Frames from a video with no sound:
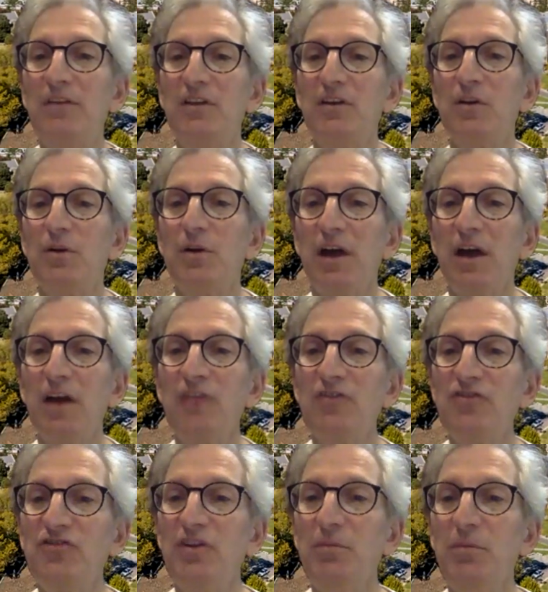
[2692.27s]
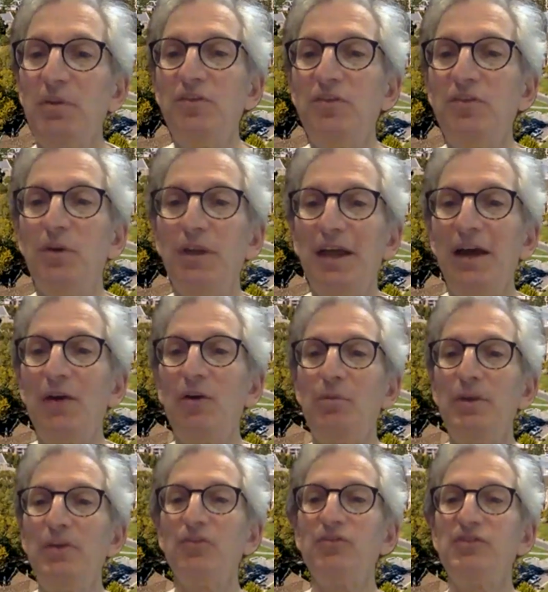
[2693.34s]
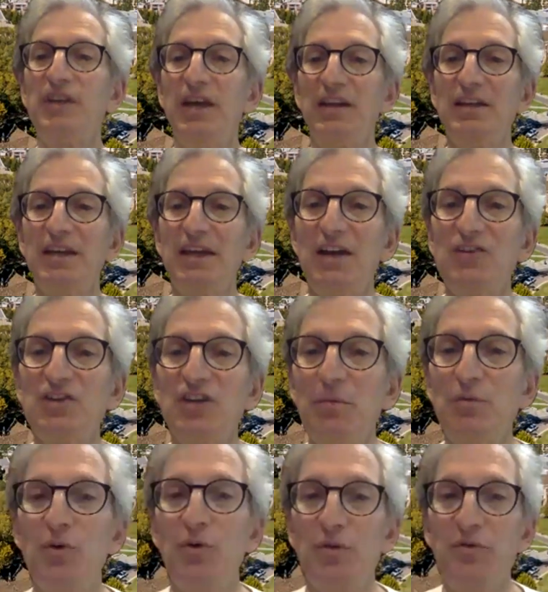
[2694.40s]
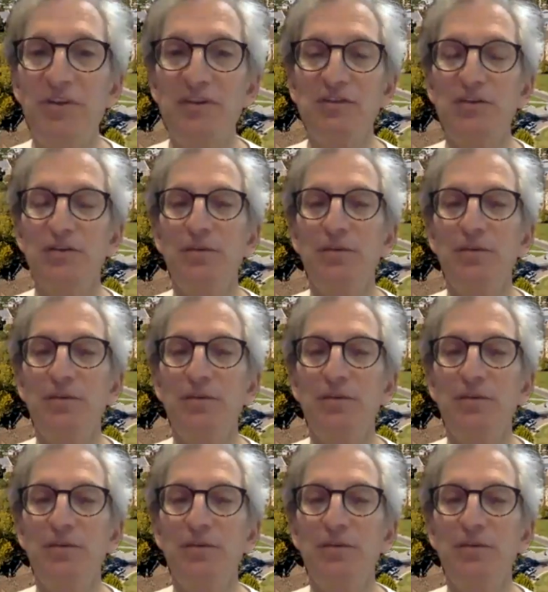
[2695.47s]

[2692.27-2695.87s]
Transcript: endocrinologist simply to allow her mental state to catch up to her physical?